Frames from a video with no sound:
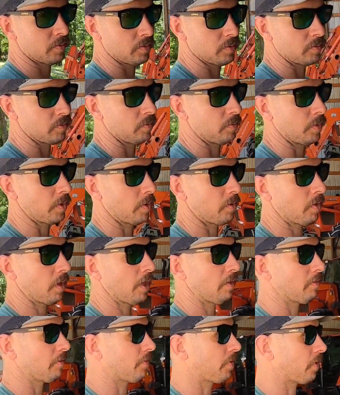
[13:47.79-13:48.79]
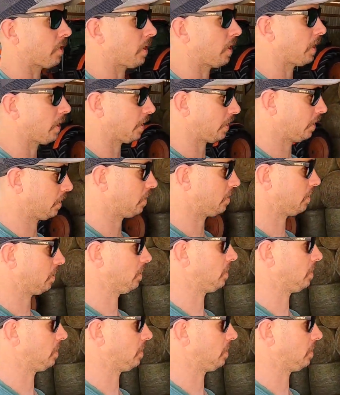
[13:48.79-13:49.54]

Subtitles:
When we don't have it full of hay,